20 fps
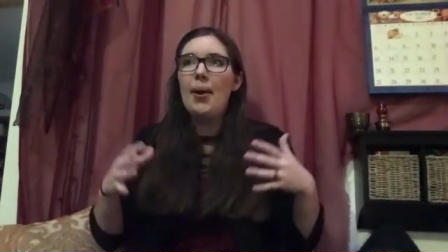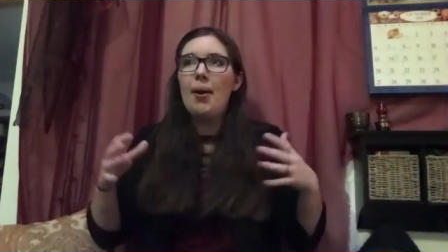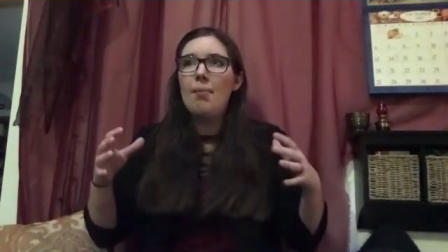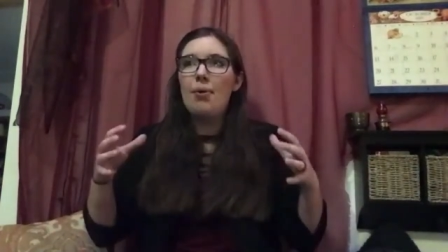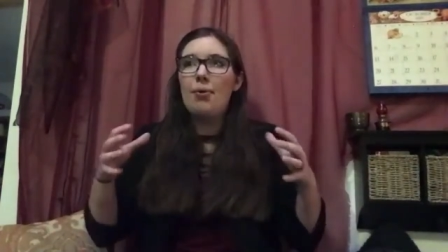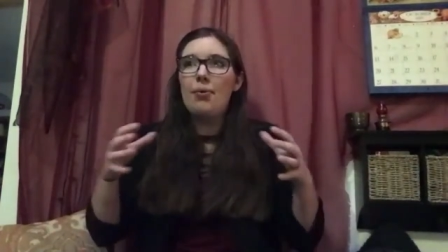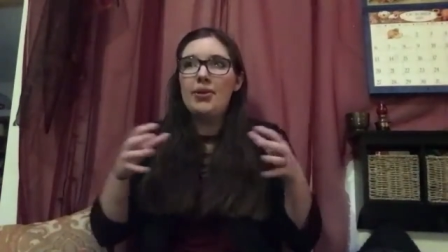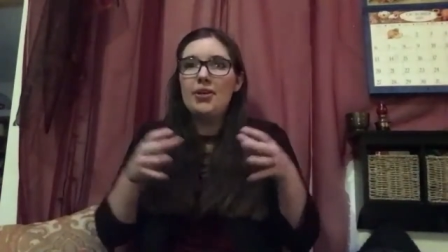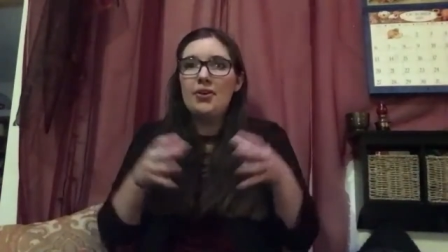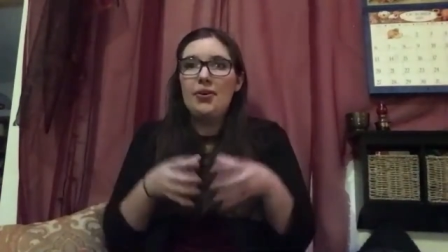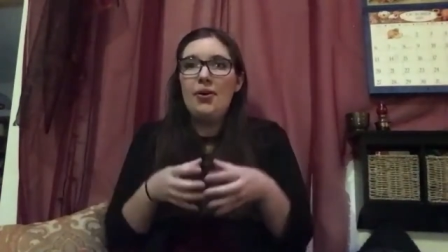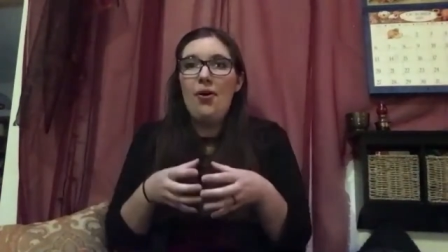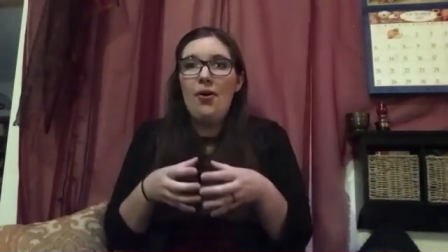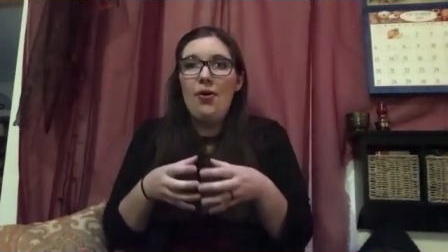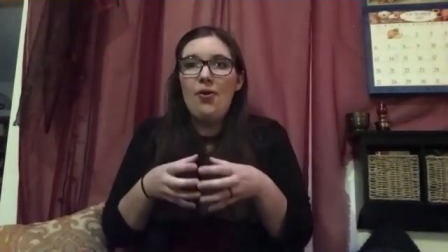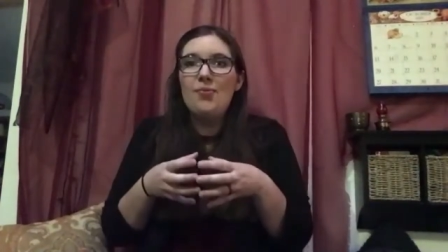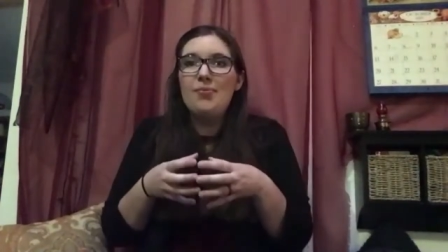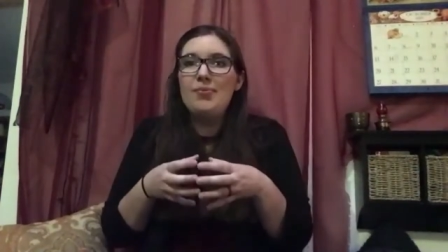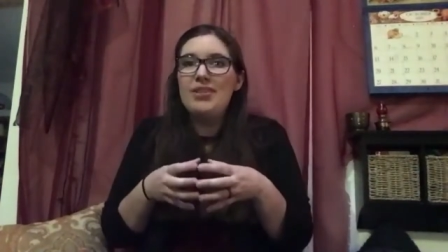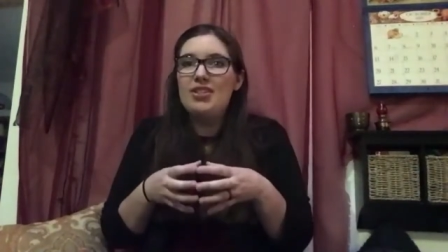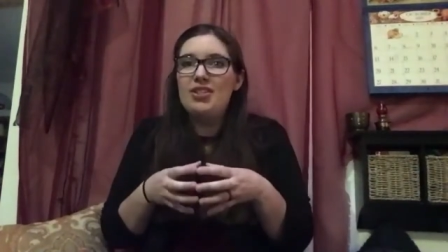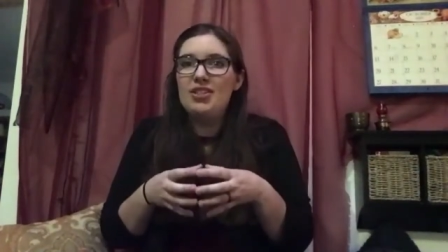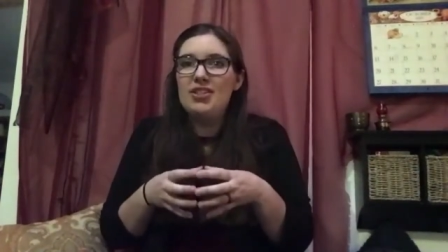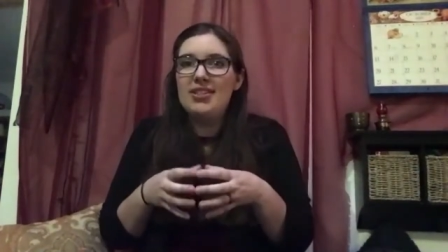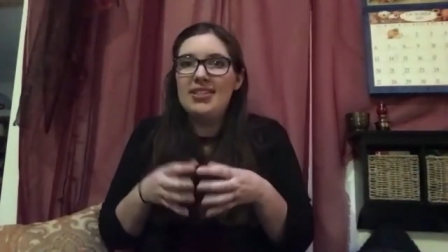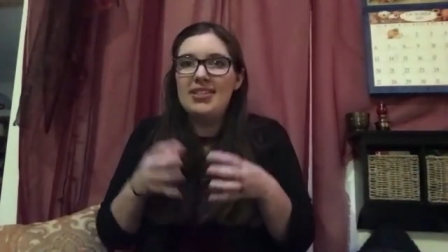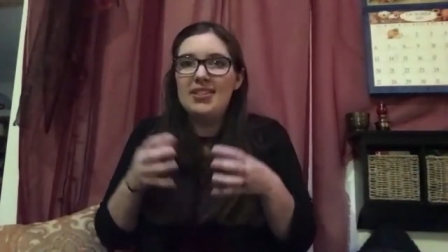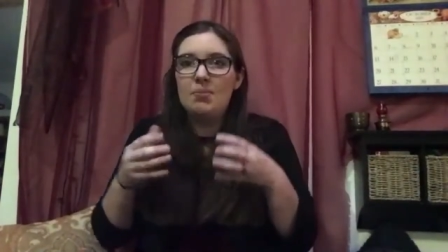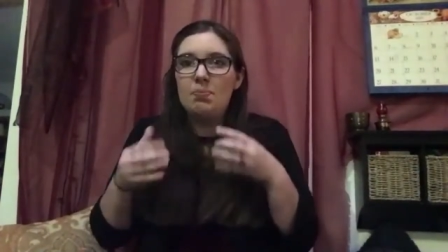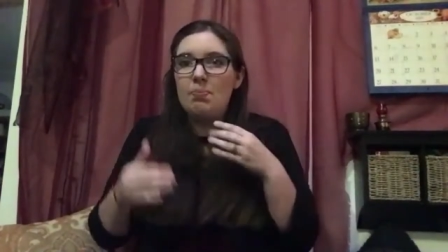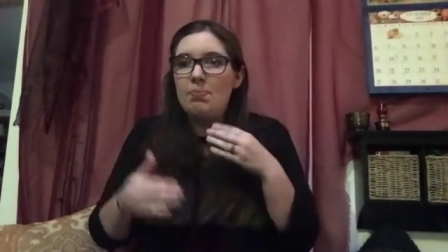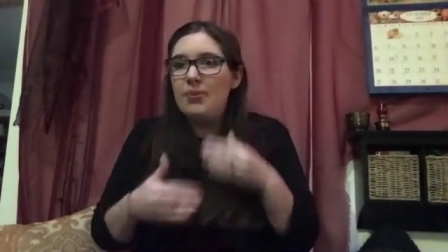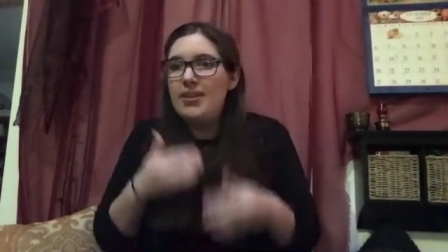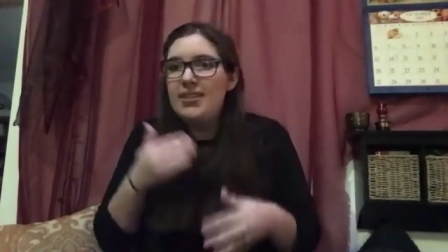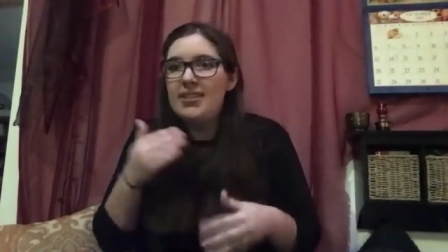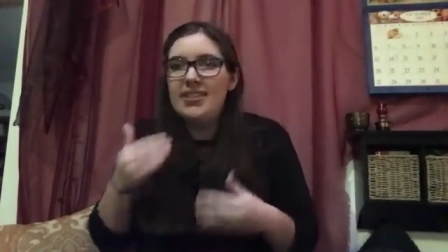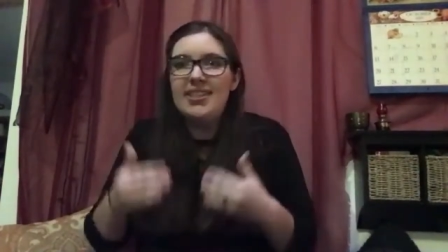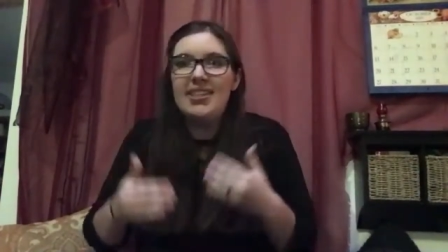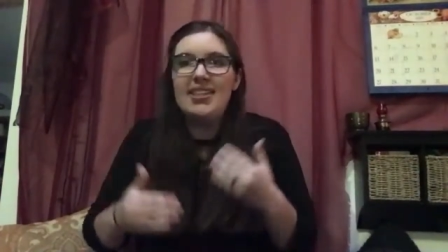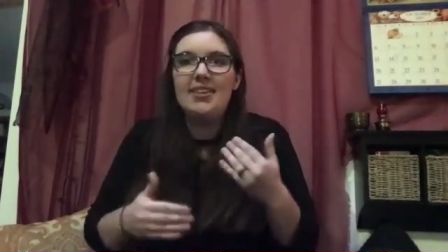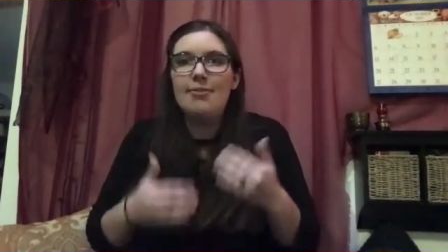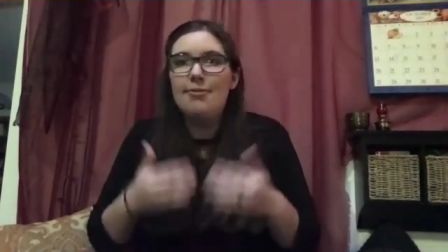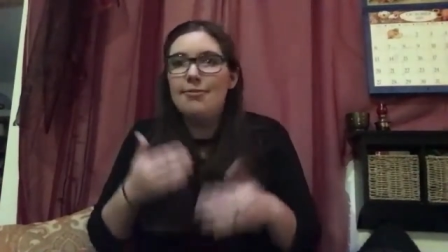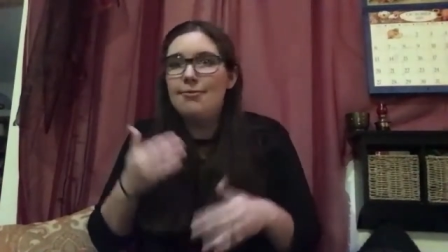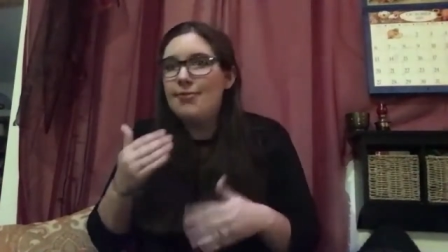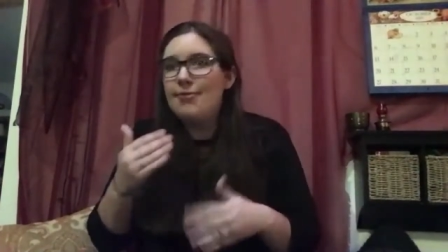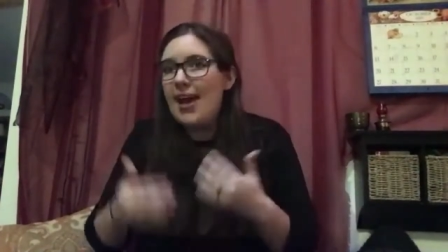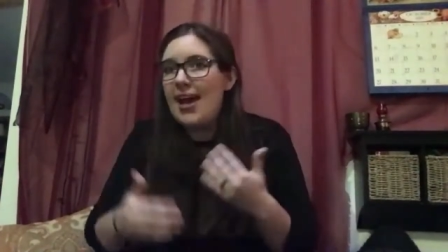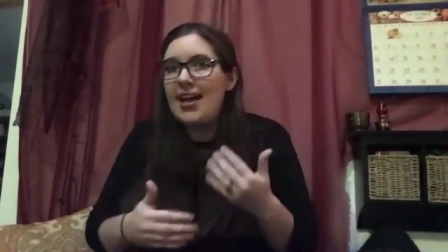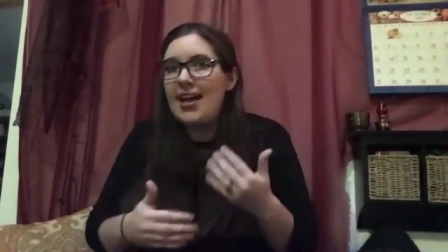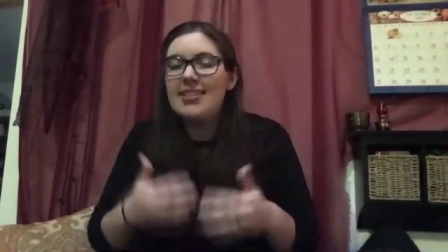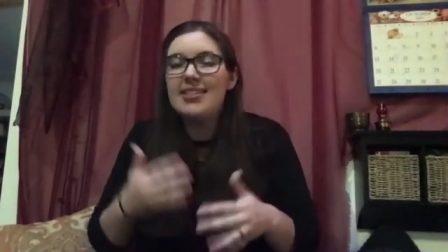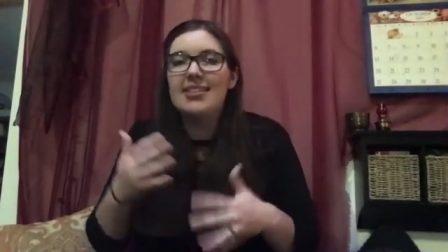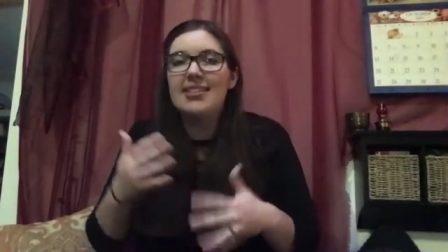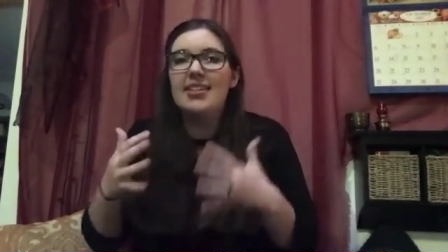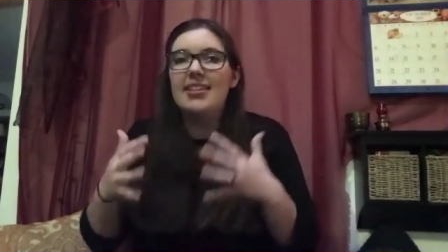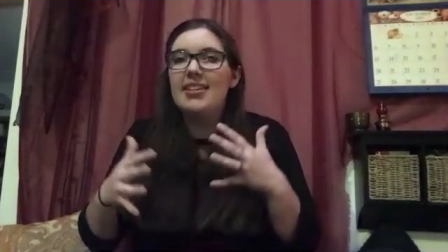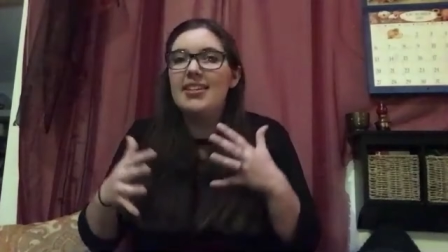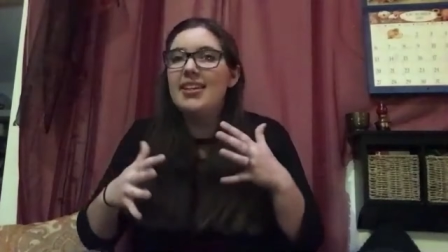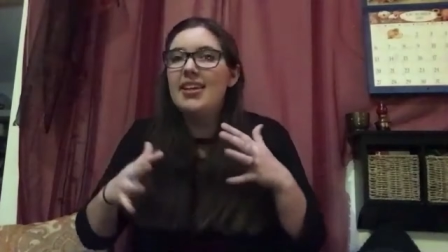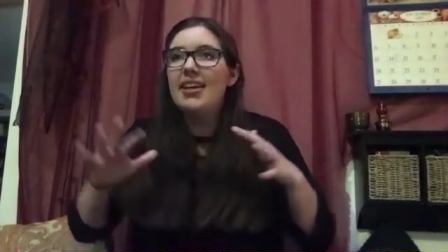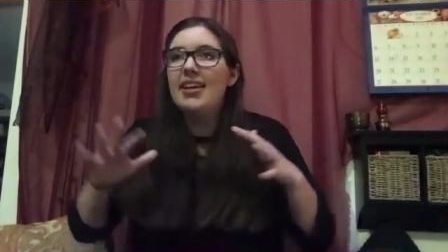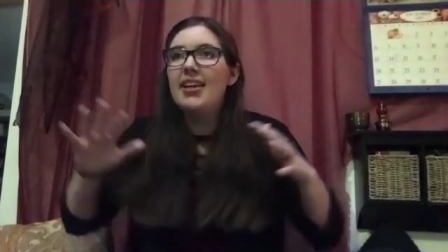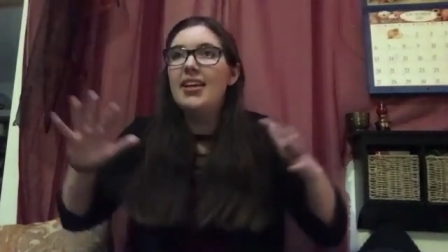But when your home is just as busy and fast and